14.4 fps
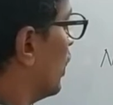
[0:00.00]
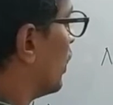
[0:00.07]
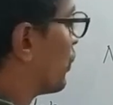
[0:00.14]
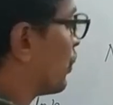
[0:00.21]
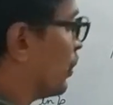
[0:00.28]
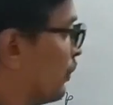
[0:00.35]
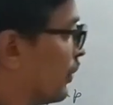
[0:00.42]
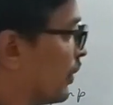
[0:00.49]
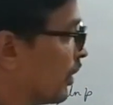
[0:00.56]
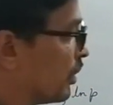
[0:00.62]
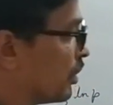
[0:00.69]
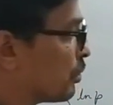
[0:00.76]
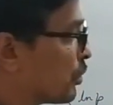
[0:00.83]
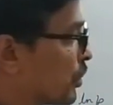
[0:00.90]
so if you try
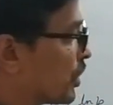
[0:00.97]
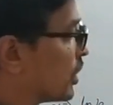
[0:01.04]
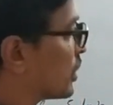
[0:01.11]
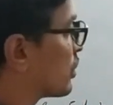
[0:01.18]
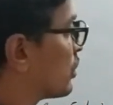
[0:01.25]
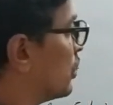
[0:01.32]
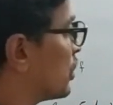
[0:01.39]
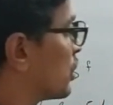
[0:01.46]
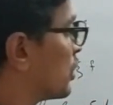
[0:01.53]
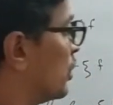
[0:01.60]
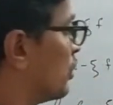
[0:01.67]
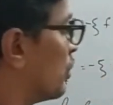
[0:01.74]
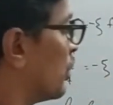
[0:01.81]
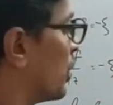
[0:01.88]
to put this
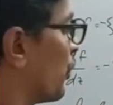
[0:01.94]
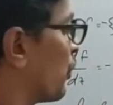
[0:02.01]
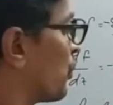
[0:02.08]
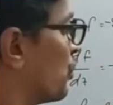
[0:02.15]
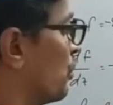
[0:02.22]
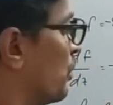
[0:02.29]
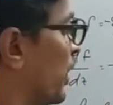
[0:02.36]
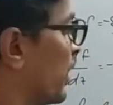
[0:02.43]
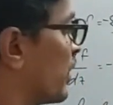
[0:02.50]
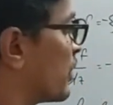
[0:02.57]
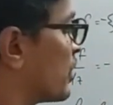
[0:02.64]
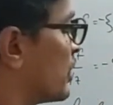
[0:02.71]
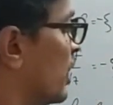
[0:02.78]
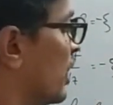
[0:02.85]
constant, what is 2
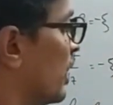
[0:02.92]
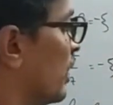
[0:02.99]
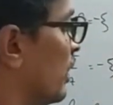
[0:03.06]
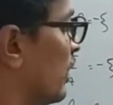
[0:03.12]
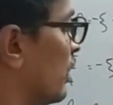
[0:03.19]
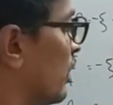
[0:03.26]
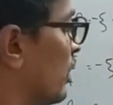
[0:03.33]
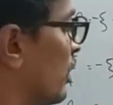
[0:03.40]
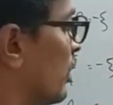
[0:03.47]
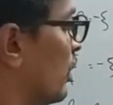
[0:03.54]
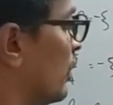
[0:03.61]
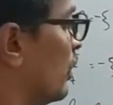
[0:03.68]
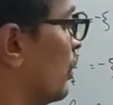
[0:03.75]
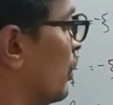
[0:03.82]
minus chi?
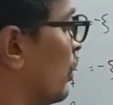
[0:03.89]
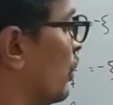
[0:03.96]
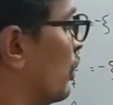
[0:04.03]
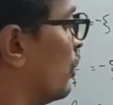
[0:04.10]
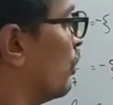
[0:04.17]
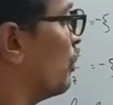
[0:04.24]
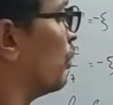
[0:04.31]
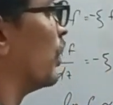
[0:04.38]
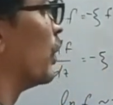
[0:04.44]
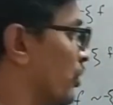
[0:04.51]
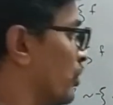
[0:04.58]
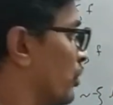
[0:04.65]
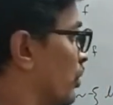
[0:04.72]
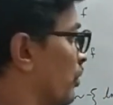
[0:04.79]

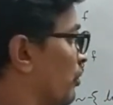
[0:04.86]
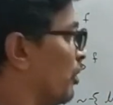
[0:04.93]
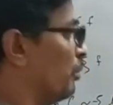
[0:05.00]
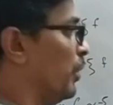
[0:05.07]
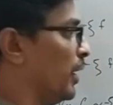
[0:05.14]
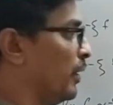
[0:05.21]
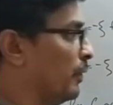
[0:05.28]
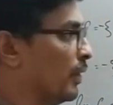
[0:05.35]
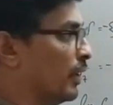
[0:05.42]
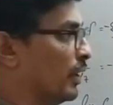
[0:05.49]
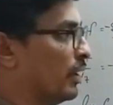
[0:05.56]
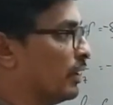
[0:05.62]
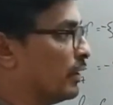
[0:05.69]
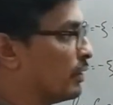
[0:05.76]
What will be
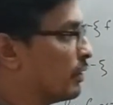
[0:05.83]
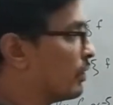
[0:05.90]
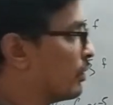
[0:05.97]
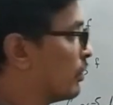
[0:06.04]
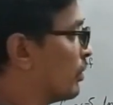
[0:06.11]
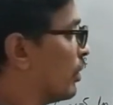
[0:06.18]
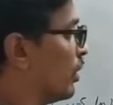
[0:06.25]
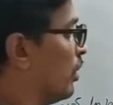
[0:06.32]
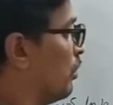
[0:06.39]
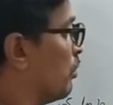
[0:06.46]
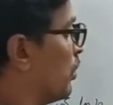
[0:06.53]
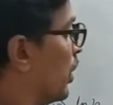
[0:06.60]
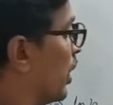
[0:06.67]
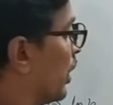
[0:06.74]

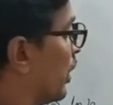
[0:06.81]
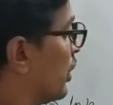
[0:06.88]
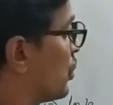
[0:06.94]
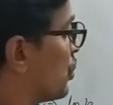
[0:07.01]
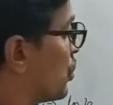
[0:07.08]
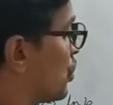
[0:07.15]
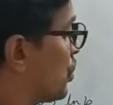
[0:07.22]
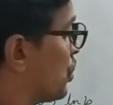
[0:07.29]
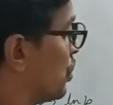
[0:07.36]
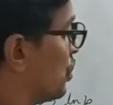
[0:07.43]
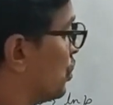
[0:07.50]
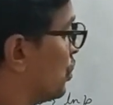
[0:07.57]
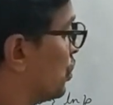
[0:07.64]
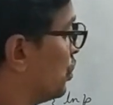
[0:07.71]
3 by
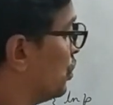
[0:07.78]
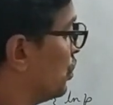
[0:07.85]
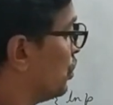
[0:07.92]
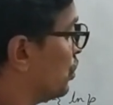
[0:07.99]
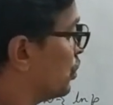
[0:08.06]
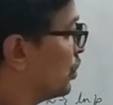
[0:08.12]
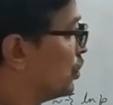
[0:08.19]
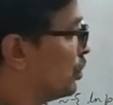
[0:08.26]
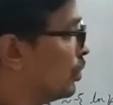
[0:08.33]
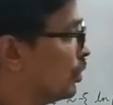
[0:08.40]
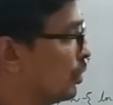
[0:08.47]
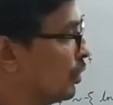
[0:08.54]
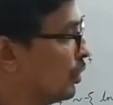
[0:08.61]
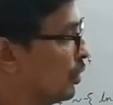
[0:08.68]
2?
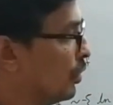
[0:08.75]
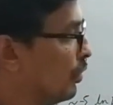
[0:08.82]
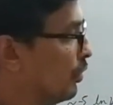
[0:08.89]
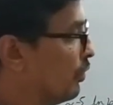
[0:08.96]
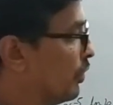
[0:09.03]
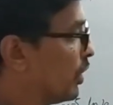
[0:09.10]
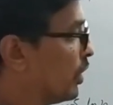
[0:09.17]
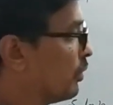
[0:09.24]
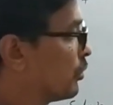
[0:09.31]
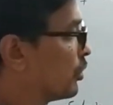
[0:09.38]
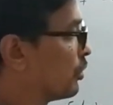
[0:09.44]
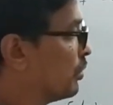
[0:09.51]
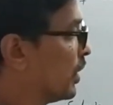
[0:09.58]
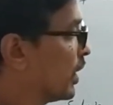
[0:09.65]
When I
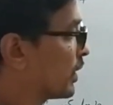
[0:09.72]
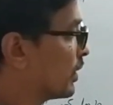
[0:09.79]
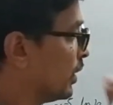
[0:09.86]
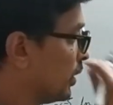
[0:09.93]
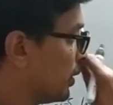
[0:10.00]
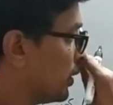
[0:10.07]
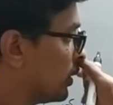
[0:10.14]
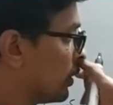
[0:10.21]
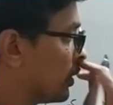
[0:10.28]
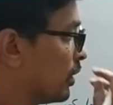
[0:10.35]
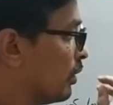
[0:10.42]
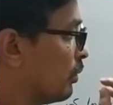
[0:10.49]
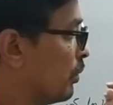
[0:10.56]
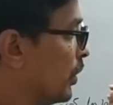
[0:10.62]
put back there,
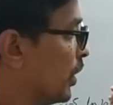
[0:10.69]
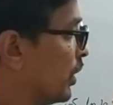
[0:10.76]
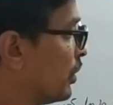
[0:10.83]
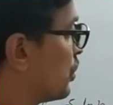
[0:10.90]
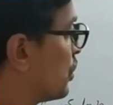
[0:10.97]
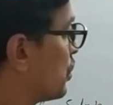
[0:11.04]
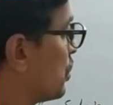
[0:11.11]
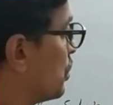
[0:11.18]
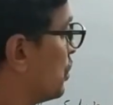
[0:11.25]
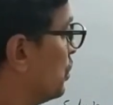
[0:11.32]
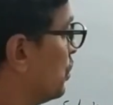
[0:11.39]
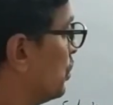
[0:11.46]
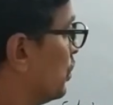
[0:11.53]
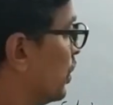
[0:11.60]
3 by
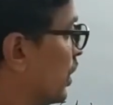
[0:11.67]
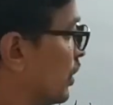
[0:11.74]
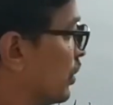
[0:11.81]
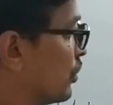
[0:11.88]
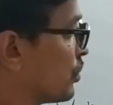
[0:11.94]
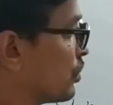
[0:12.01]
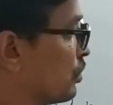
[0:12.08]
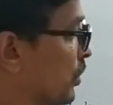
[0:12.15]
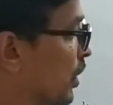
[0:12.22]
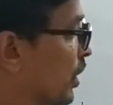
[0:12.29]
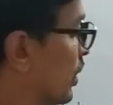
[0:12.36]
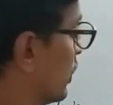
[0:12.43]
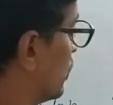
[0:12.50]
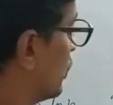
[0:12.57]
2 and this 2
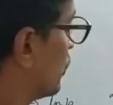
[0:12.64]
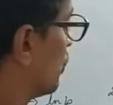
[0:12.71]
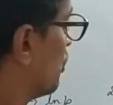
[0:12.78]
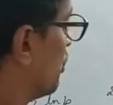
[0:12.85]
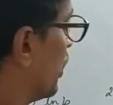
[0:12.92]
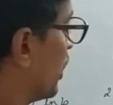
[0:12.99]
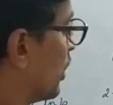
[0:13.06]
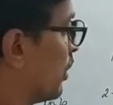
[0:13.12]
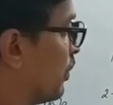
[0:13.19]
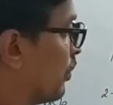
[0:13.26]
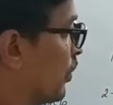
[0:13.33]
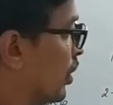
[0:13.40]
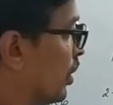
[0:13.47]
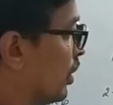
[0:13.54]
minus, this will
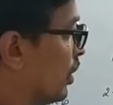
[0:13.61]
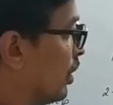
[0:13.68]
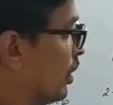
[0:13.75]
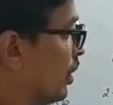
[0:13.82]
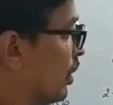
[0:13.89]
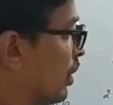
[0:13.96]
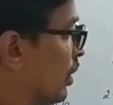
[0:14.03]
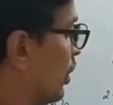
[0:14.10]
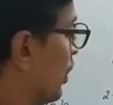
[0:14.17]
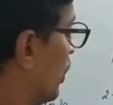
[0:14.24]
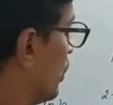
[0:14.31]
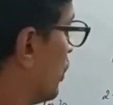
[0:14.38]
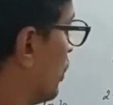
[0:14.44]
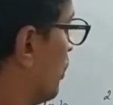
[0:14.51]
become
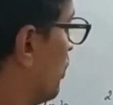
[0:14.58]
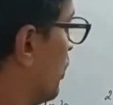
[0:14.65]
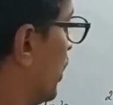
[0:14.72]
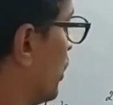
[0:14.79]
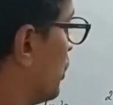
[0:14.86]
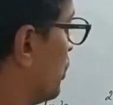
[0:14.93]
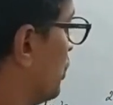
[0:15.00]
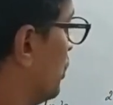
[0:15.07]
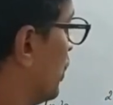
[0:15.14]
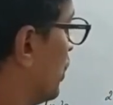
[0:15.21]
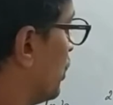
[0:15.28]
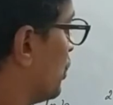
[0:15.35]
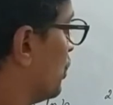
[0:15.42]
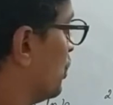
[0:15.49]
3 by 2
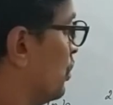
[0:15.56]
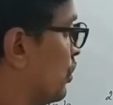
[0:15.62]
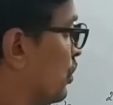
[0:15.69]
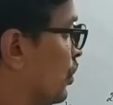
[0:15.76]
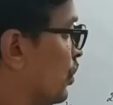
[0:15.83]
into